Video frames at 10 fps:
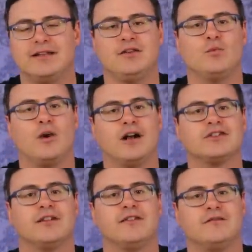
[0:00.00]
that you
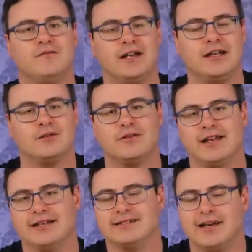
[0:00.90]
watch the video
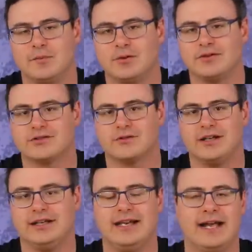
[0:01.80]
that is up on
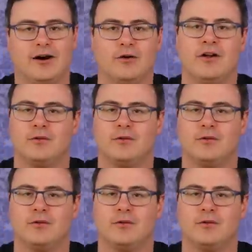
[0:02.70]
screen now,